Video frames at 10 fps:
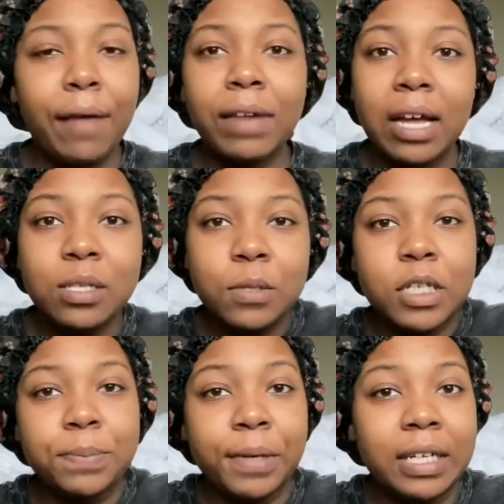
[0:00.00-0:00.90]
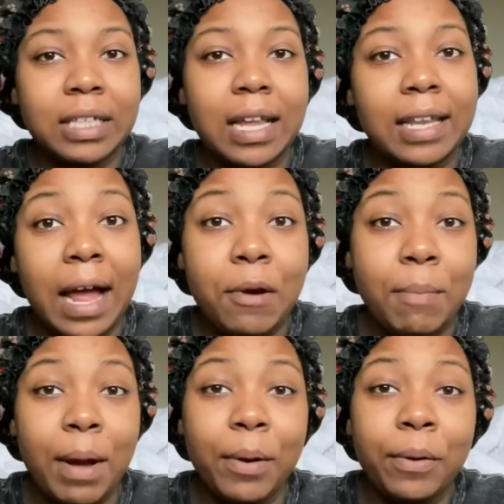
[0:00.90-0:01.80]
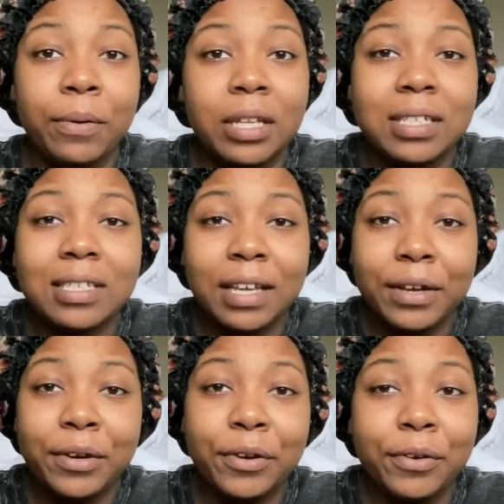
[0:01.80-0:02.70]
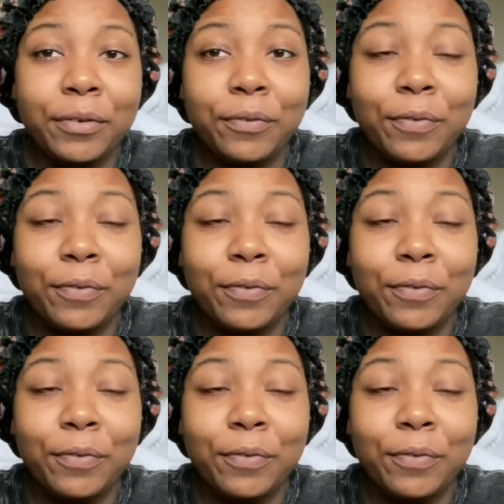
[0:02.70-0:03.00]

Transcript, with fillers: I've gotten to experience a lot on my own this year